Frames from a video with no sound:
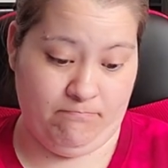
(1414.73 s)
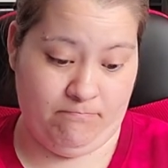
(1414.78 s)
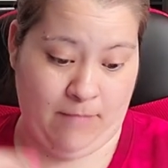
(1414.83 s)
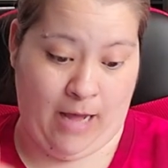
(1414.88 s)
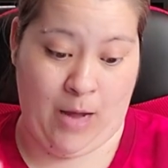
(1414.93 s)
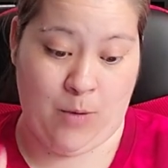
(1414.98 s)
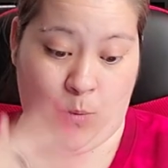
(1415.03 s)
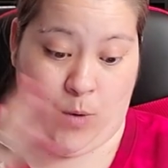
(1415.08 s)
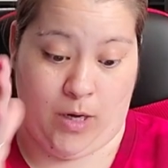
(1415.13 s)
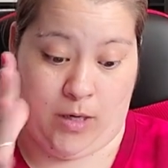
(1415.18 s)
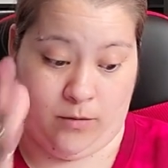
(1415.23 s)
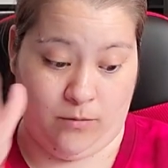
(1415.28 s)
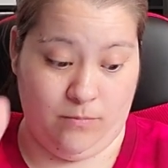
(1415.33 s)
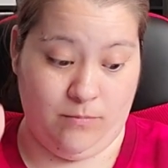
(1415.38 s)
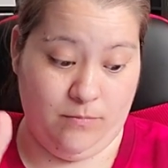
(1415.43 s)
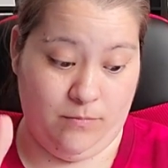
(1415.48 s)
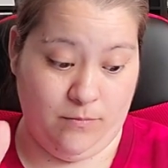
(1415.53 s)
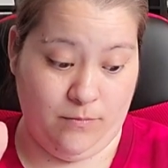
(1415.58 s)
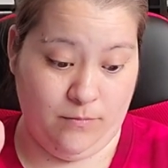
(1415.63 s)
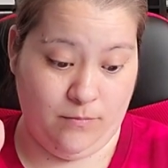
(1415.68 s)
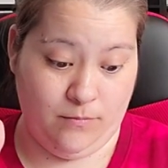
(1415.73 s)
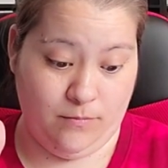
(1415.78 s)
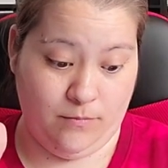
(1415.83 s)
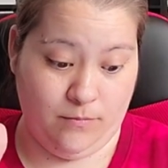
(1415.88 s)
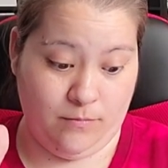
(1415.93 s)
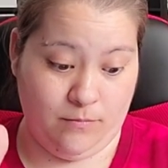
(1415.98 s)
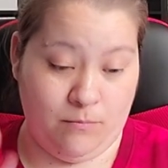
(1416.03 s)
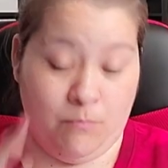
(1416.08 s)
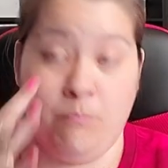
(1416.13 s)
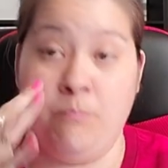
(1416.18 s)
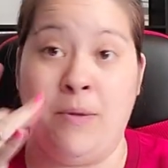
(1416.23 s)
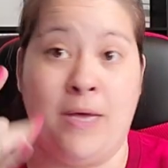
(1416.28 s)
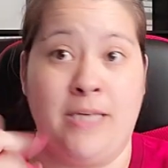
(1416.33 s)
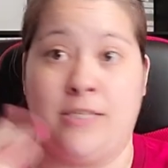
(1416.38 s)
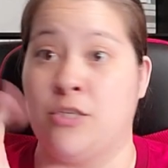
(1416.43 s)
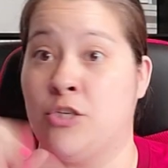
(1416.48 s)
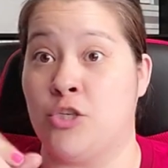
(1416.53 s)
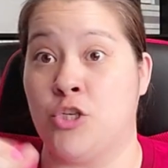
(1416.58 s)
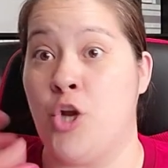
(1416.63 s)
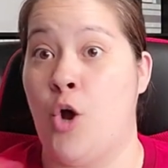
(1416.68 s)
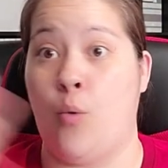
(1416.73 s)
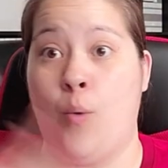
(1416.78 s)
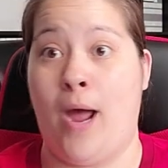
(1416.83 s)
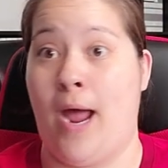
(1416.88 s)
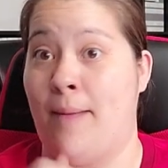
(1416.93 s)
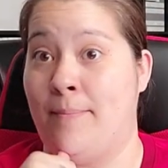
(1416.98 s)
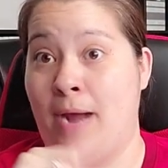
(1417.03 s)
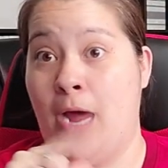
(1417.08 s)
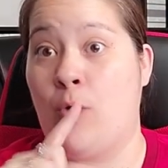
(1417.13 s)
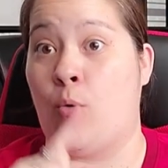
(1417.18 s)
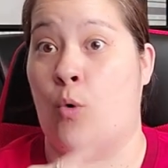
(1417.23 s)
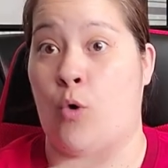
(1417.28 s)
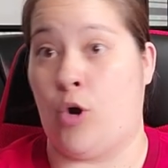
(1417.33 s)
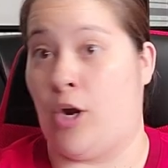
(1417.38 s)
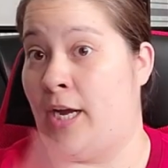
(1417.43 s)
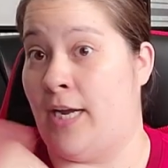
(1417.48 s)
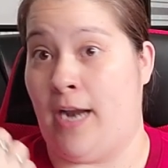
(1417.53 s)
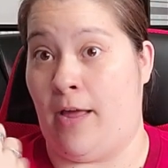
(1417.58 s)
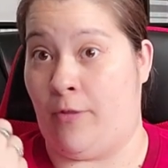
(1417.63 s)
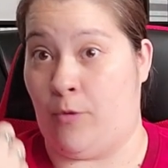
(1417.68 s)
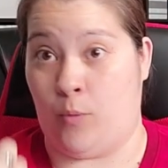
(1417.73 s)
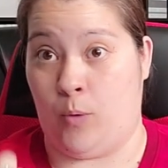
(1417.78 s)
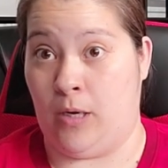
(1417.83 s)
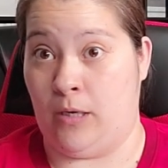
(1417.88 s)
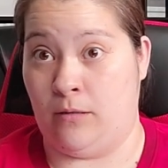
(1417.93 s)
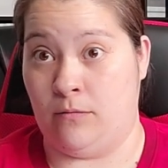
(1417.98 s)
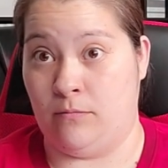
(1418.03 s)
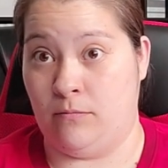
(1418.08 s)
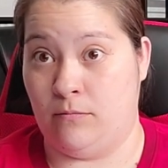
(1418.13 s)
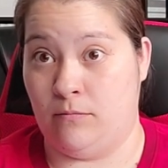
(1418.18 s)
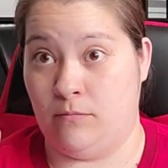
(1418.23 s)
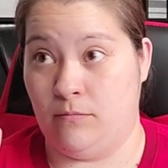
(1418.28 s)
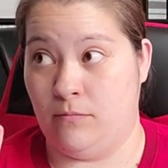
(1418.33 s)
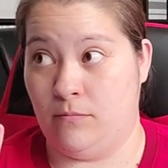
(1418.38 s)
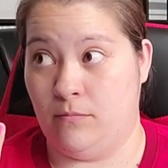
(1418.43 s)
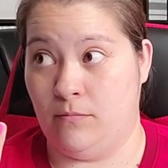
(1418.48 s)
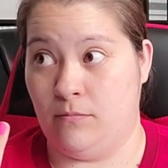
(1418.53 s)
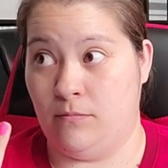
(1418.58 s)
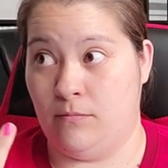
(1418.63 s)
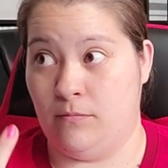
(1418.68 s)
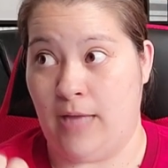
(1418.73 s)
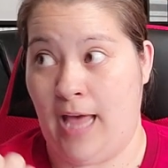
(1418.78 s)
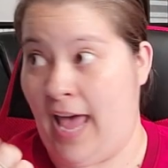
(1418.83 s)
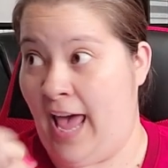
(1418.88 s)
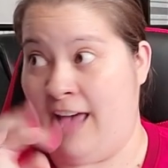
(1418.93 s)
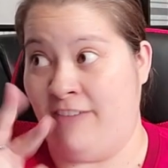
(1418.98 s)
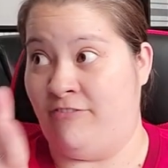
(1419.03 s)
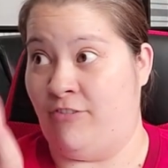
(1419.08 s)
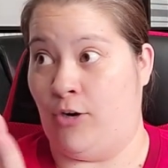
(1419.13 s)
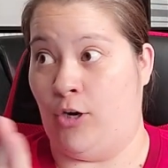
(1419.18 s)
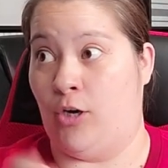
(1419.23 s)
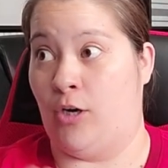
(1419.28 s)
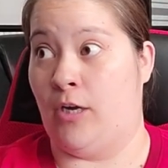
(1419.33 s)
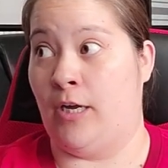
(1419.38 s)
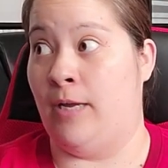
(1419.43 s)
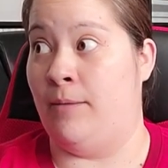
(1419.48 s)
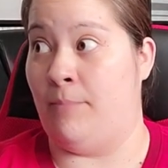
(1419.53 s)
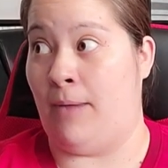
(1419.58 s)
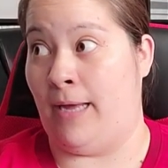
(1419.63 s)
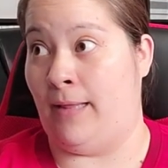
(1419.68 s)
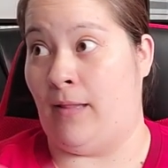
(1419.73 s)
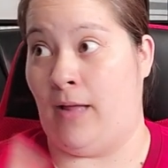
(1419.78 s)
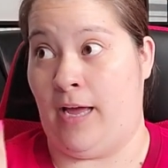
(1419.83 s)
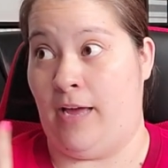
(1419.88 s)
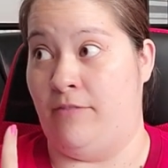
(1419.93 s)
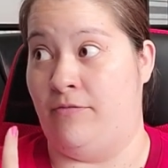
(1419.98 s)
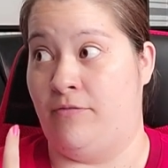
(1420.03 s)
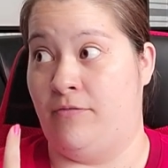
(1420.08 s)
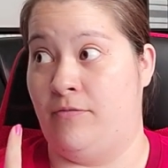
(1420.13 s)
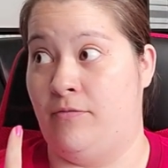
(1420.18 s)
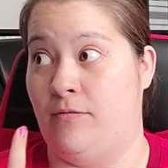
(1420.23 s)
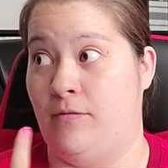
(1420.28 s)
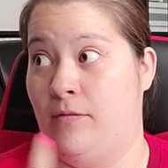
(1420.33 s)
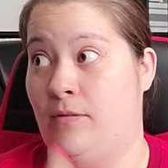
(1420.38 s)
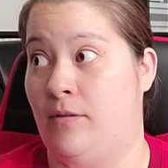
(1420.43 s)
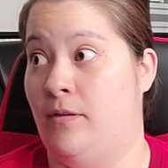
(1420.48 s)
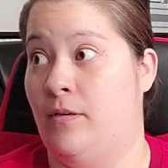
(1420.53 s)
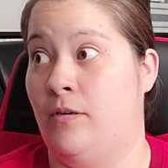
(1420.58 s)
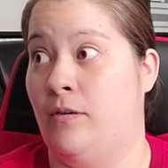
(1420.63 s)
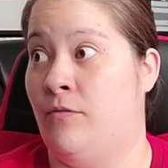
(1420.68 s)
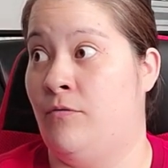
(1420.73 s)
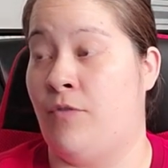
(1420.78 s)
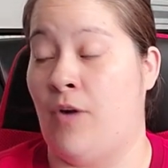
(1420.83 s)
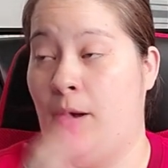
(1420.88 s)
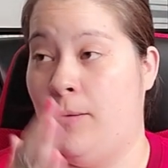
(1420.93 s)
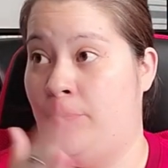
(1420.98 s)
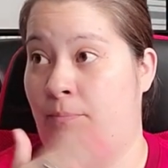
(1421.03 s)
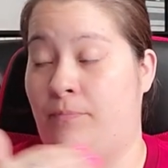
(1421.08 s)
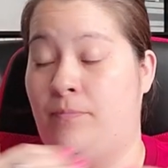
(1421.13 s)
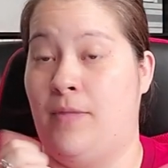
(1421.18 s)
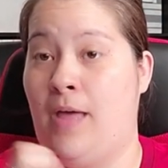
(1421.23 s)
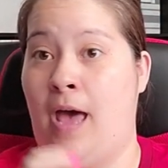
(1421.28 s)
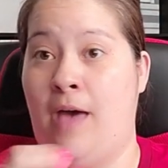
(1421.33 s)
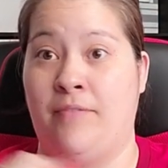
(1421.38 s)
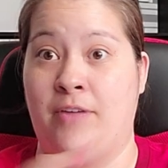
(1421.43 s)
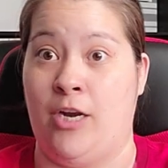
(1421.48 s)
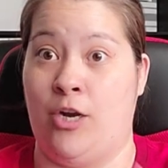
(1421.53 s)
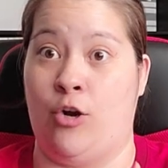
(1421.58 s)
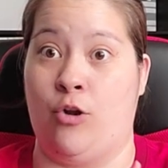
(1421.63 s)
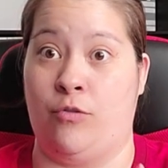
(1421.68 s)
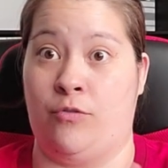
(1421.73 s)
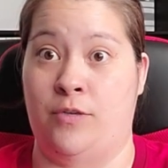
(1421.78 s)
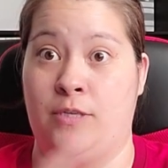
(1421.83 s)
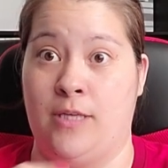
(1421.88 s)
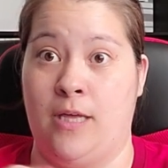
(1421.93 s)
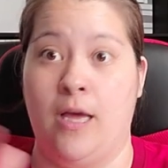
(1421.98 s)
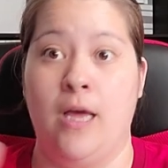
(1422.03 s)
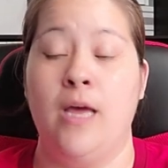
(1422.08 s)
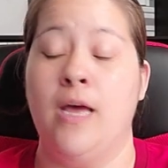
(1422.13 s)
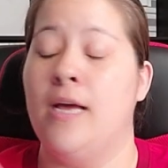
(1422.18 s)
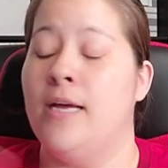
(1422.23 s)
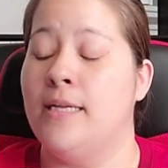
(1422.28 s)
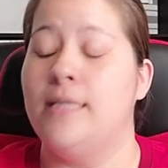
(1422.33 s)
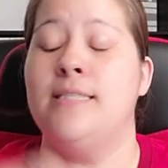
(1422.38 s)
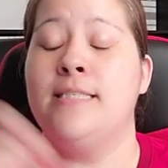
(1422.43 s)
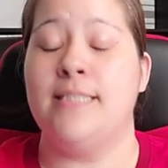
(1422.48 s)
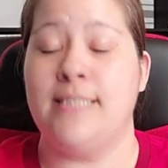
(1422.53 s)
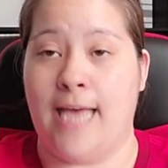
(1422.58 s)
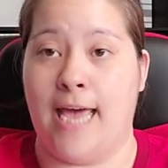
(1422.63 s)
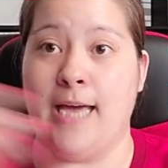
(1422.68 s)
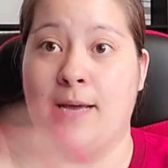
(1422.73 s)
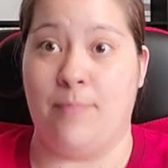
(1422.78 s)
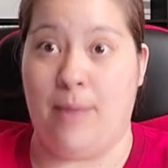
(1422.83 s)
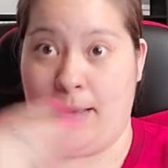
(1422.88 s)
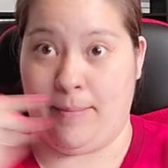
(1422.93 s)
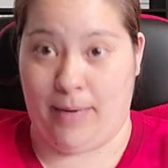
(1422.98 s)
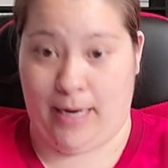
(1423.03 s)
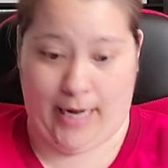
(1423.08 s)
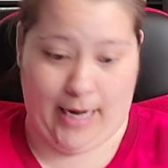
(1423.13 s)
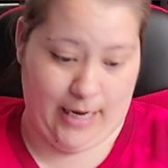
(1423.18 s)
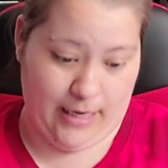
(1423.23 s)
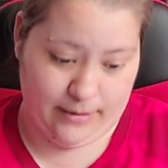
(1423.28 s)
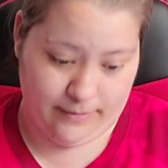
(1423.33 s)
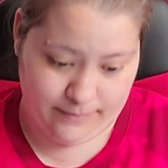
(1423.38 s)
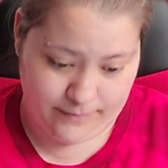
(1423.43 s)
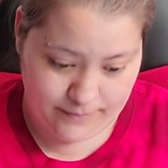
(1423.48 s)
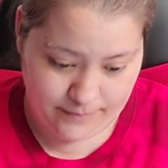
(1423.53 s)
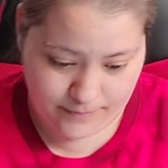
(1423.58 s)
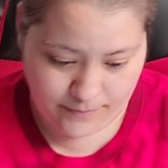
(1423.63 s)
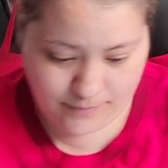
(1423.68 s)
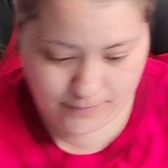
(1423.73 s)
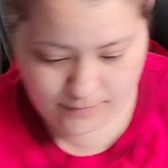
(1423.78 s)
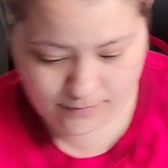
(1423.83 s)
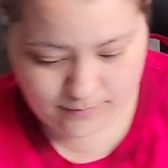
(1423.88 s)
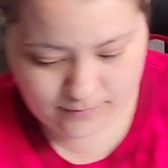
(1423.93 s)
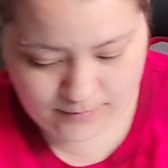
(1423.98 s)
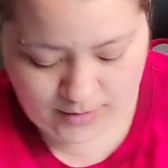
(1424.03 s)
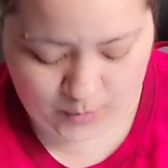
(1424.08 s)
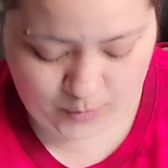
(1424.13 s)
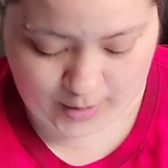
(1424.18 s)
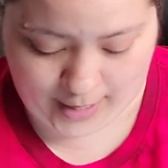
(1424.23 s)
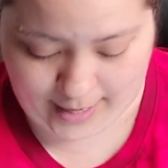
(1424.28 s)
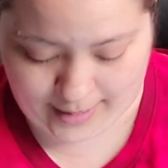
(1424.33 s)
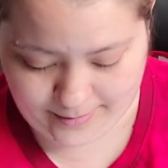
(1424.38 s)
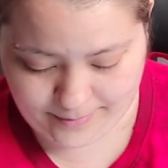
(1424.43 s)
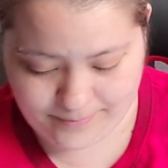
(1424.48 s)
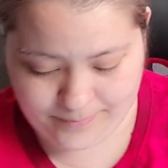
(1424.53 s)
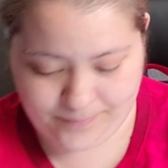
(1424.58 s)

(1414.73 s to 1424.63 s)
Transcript: I will. Because there's no way I'm not ordering another one ever in my life from heaven and earth to take my money. Okay.